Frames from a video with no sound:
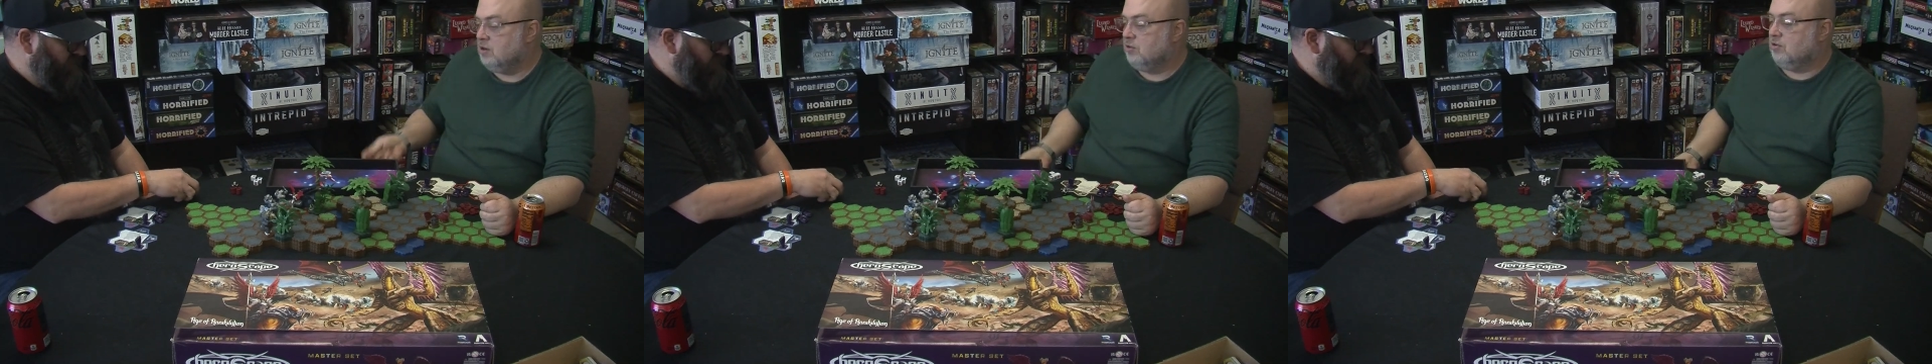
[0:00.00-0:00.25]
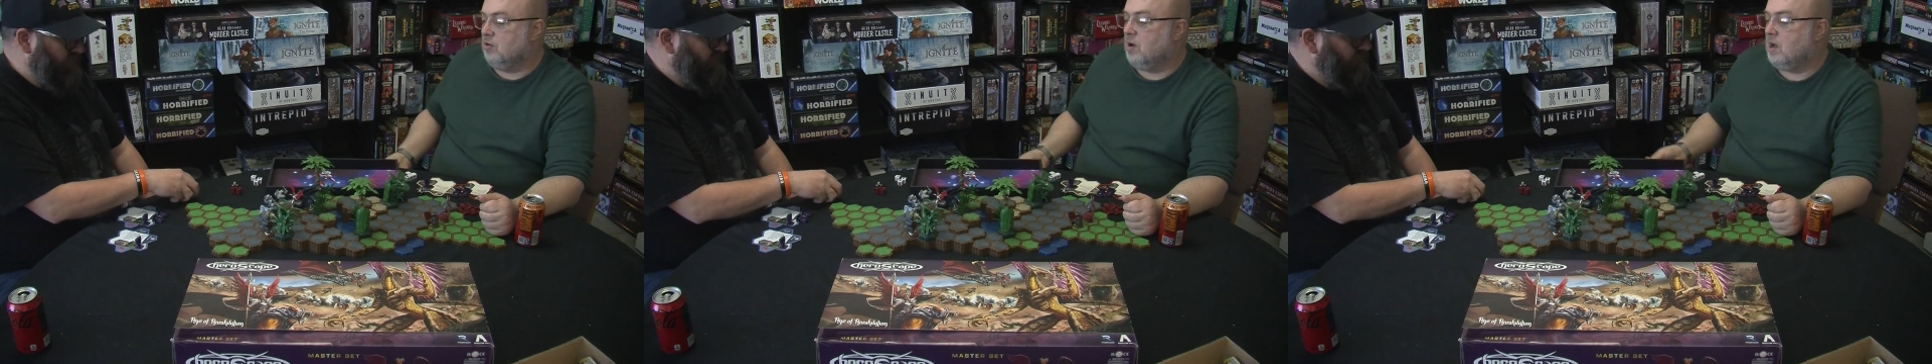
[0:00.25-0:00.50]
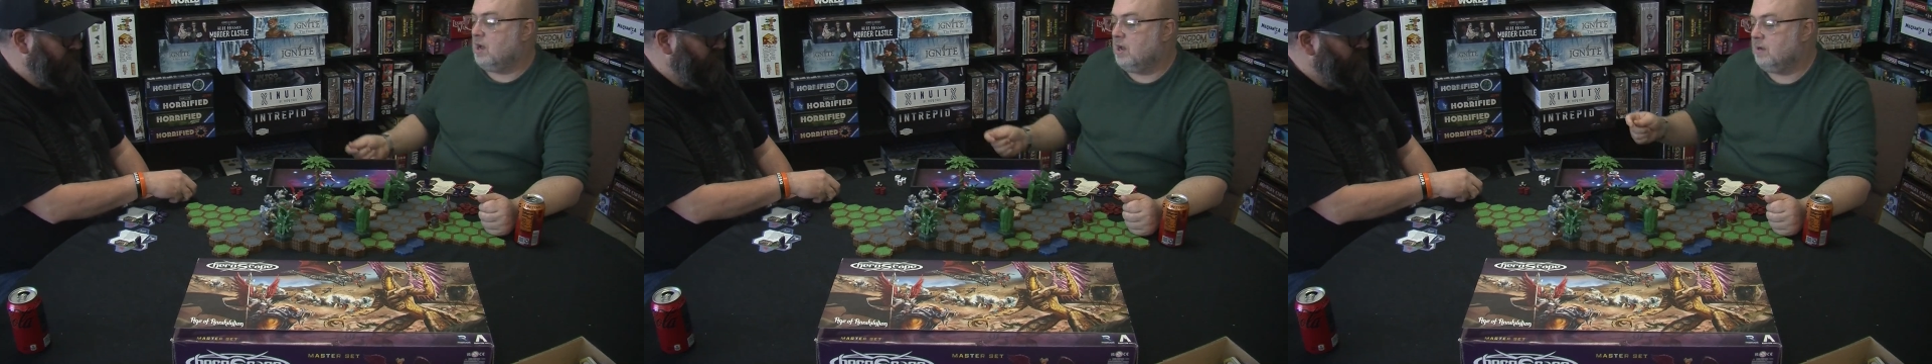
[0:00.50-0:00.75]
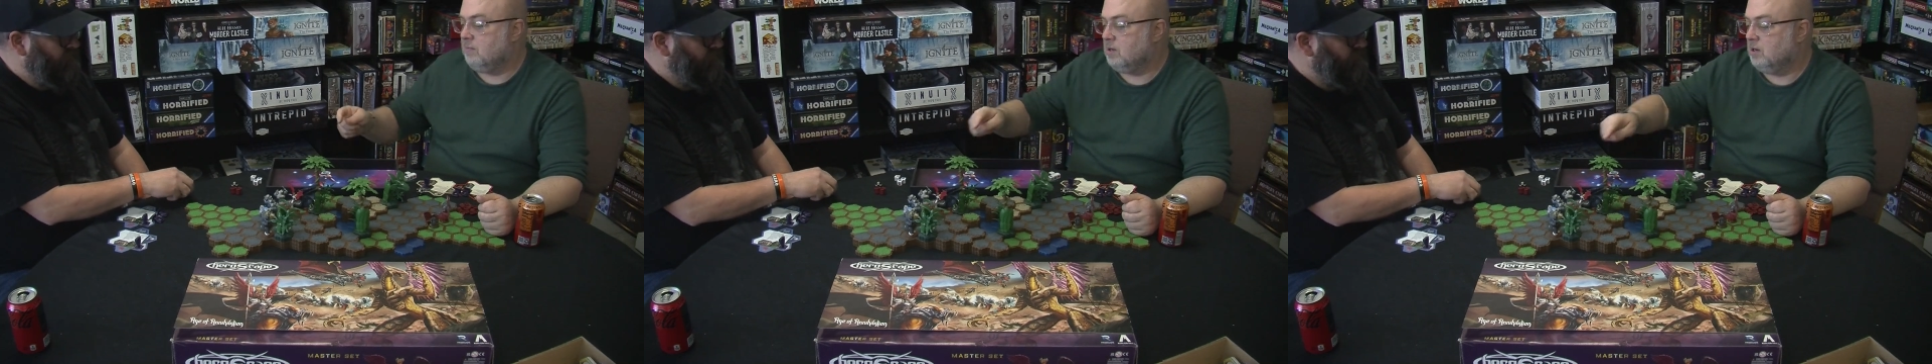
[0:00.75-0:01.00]
So
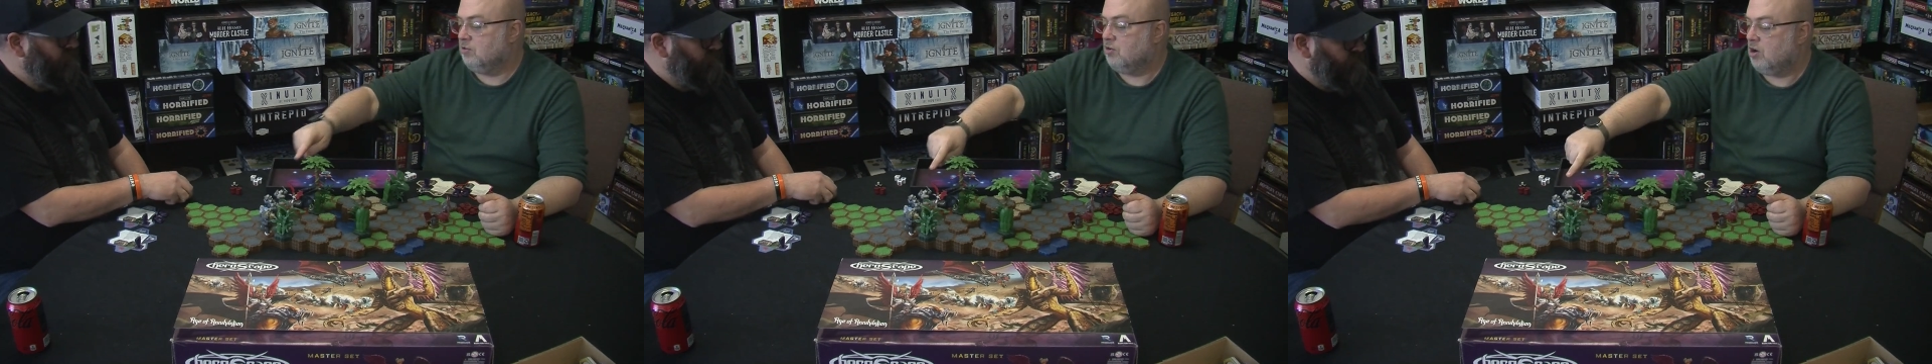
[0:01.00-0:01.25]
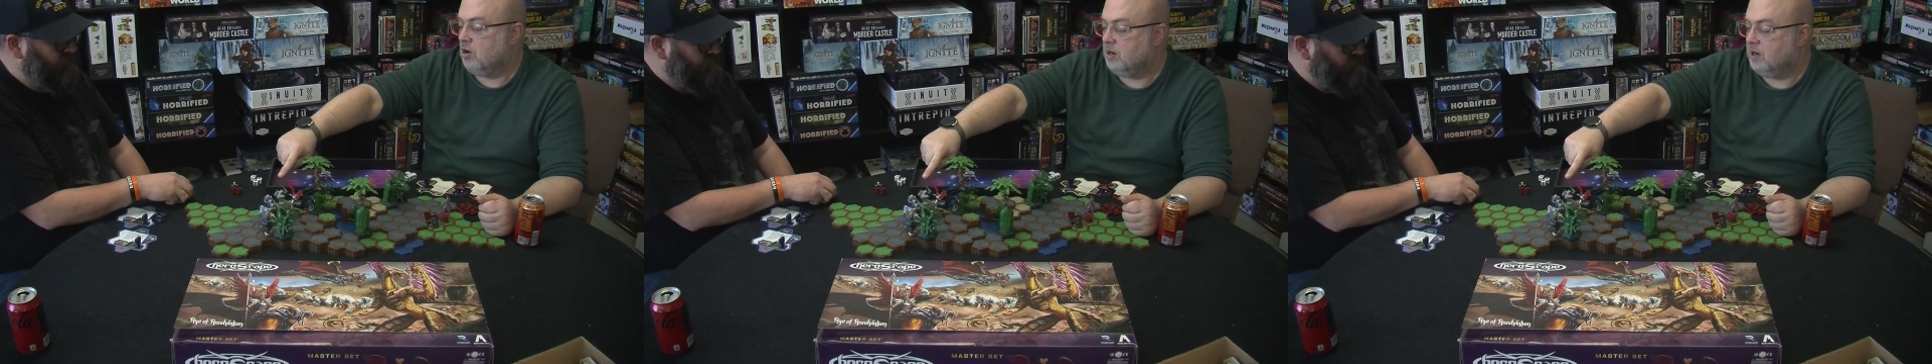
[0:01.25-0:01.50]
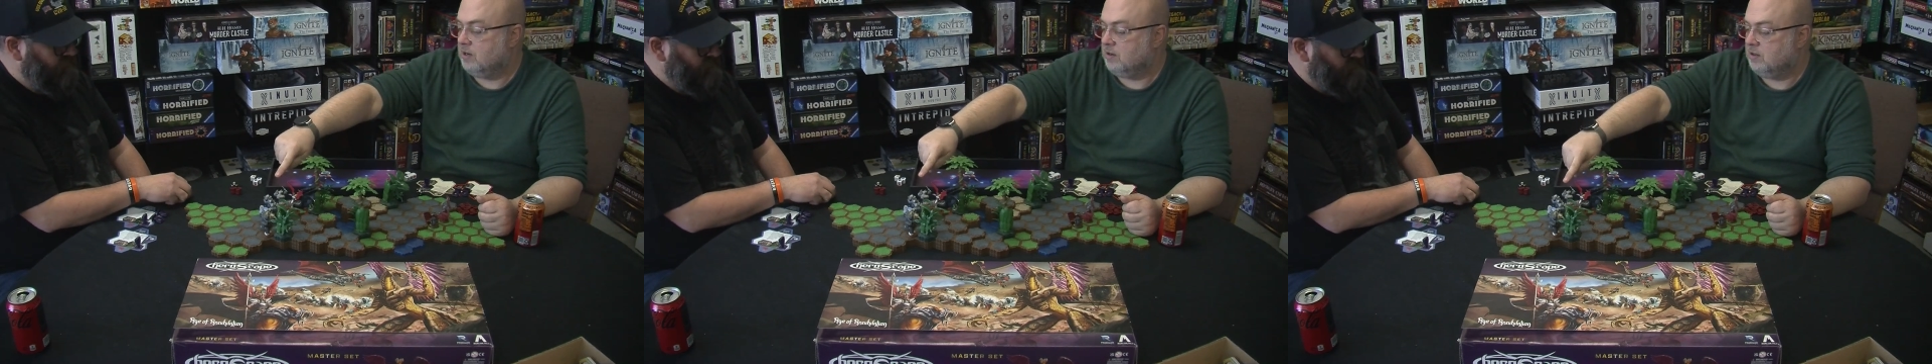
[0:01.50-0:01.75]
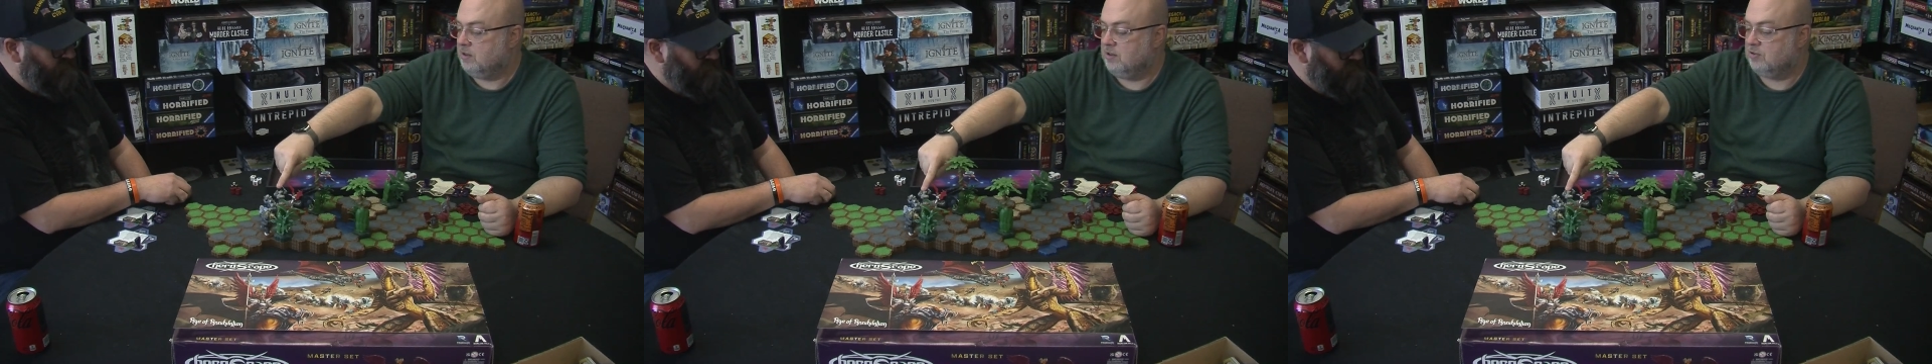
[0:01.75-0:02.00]
I am going to
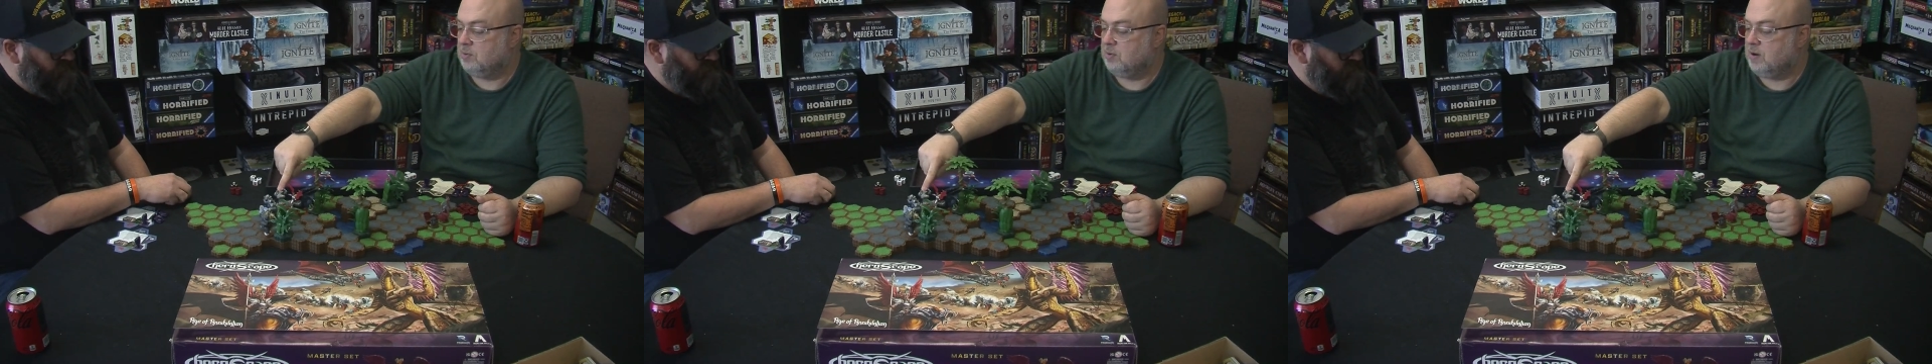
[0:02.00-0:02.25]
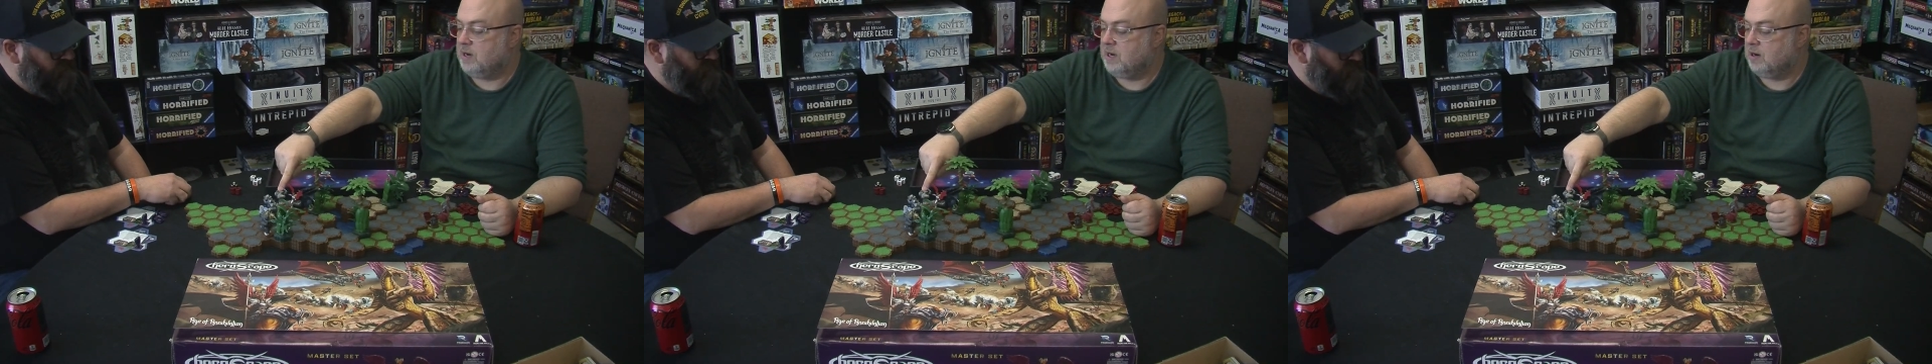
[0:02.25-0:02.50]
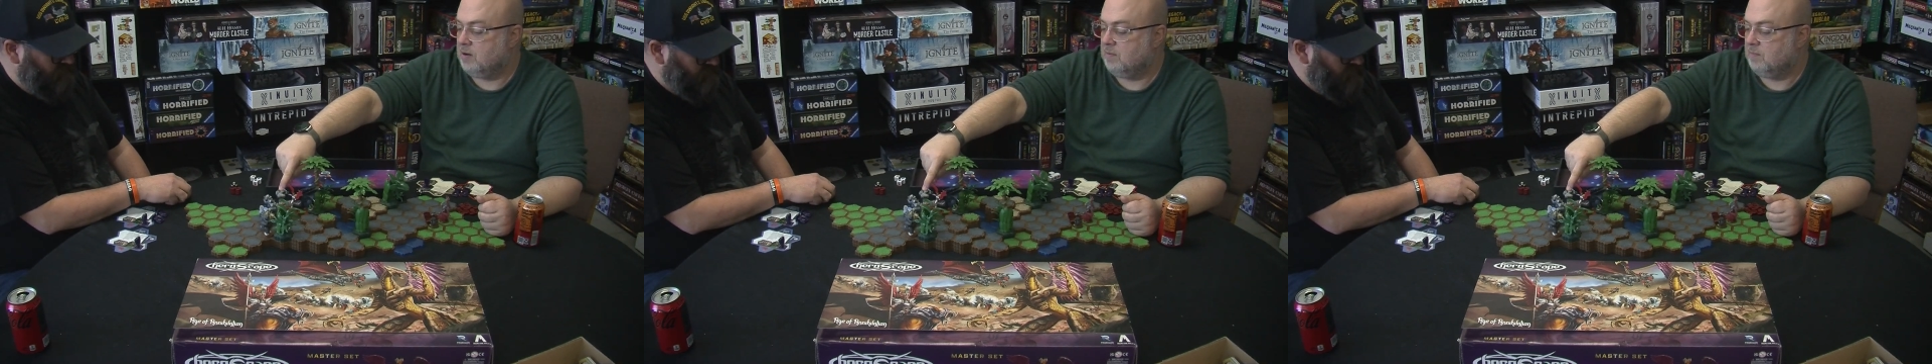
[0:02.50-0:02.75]
target this one right here.